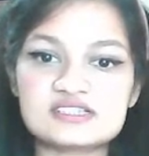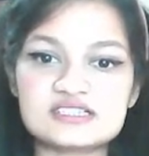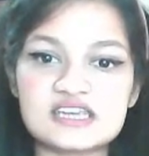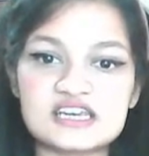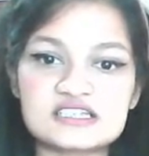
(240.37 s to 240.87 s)

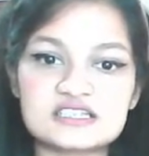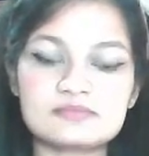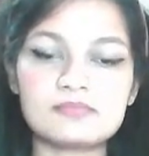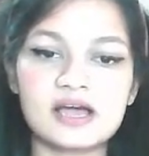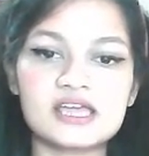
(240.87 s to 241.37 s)
state
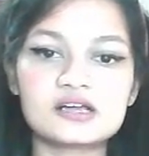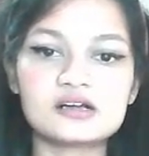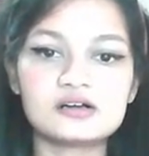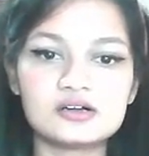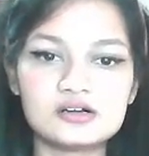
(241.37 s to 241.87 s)
by
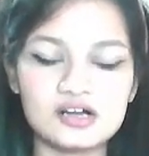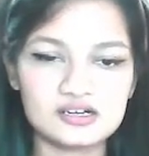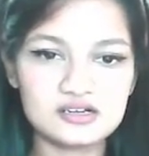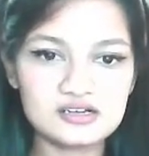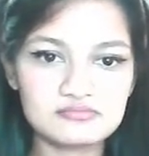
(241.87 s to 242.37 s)

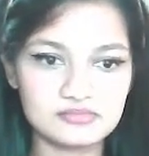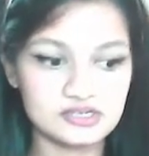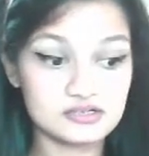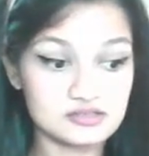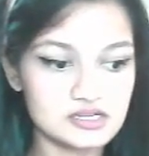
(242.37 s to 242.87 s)
Gunnar
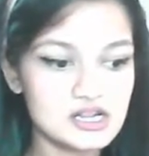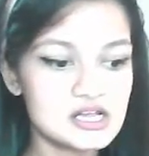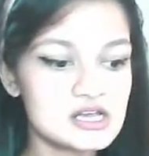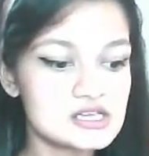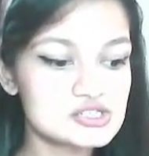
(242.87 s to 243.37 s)
Myrdal.
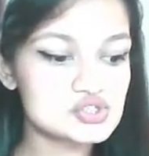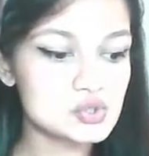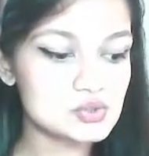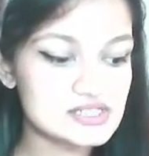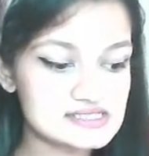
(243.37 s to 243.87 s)

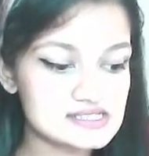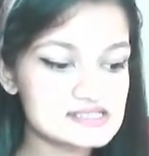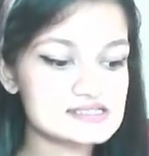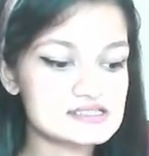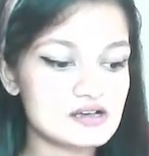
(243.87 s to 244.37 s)
So this
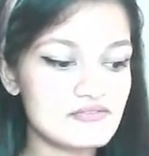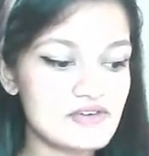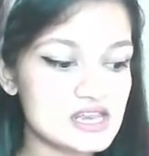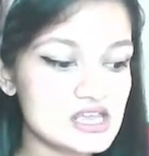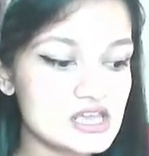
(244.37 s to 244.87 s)
is a
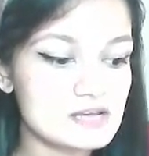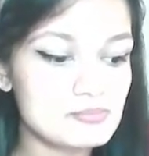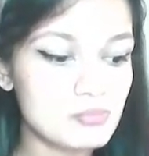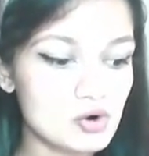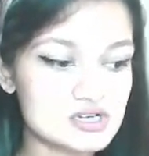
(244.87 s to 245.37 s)
very
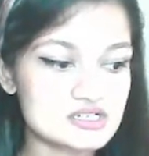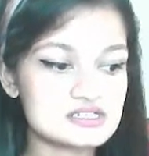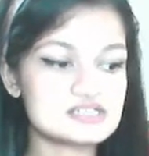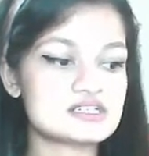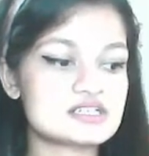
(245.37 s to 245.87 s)

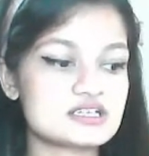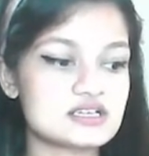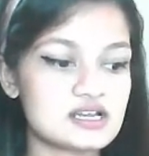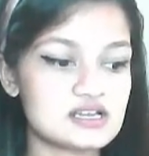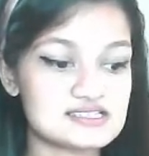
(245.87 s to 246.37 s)
important
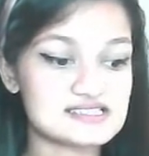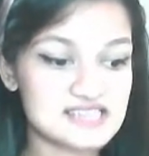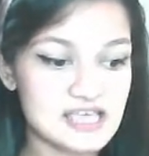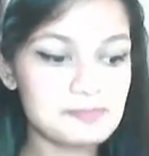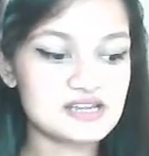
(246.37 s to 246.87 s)

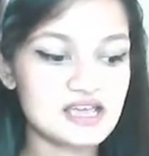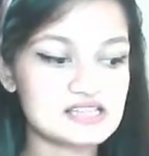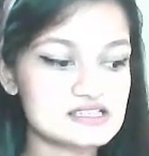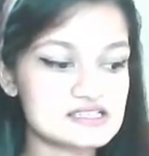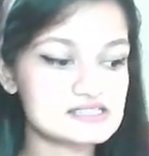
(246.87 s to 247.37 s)
concept,
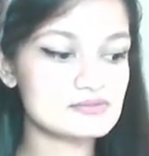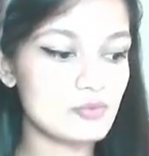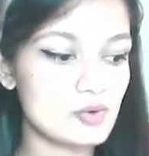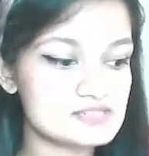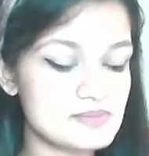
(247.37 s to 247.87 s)
and this
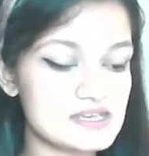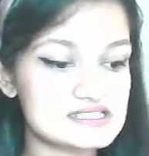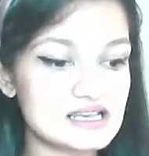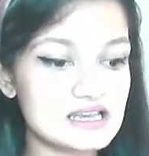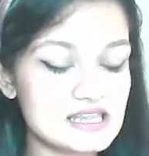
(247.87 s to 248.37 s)
was
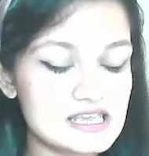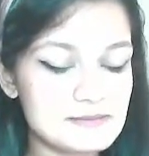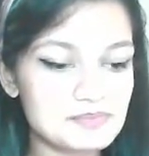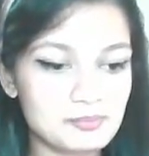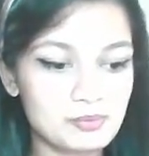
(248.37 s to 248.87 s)
basically
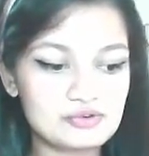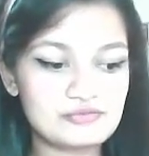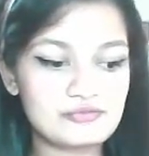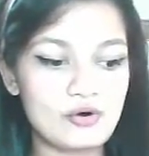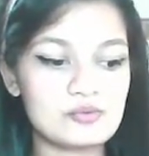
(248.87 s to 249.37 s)
put
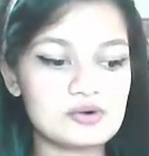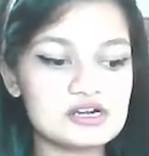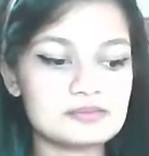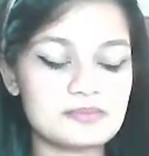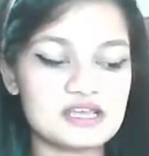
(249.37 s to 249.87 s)
forward
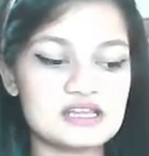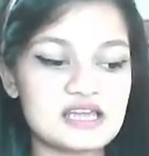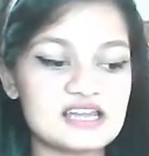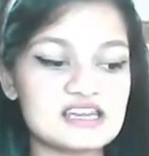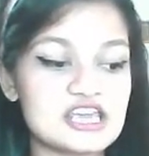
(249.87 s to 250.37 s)
in
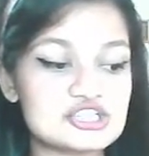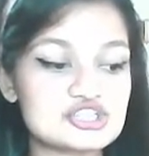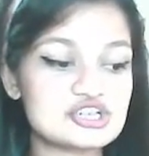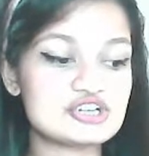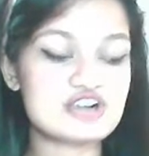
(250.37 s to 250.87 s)
an
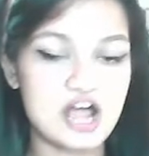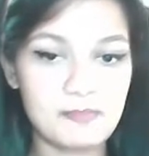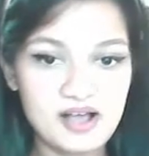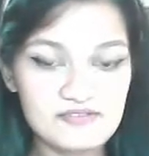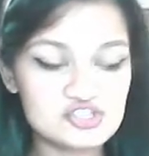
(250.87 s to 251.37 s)
Asian
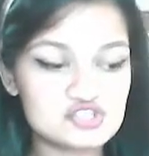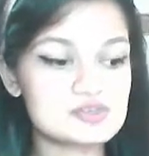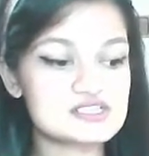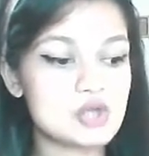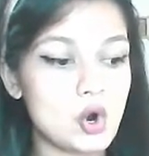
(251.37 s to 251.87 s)
drama which
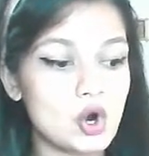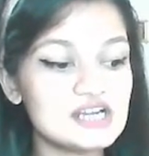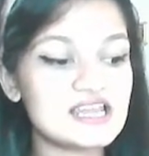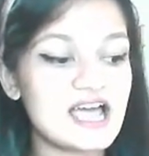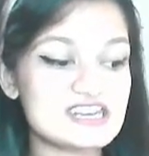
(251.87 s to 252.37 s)
was
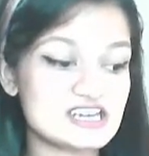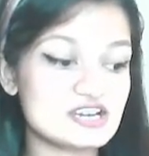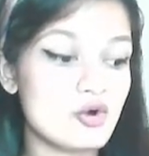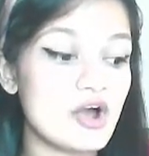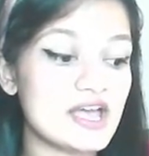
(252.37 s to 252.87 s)
called An
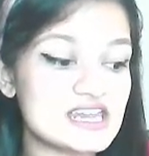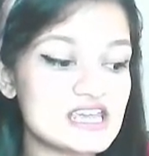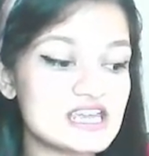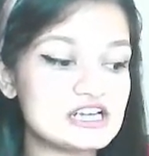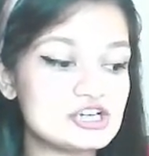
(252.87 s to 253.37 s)

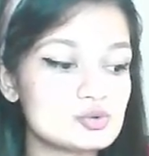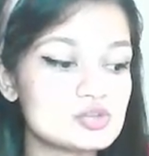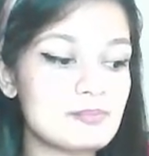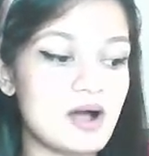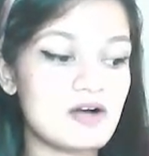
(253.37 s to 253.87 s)
Inquiry into
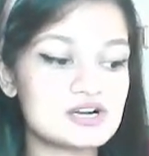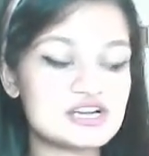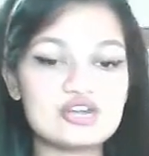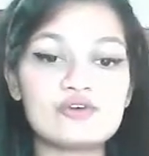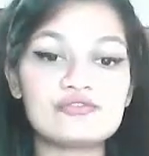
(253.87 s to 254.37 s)
the
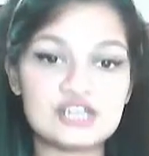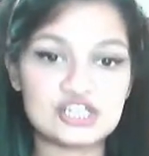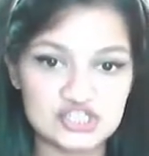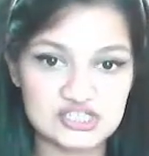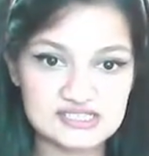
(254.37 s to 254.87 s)
Poverty of
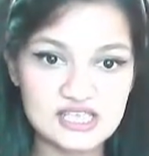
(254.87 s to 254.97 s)
Nations.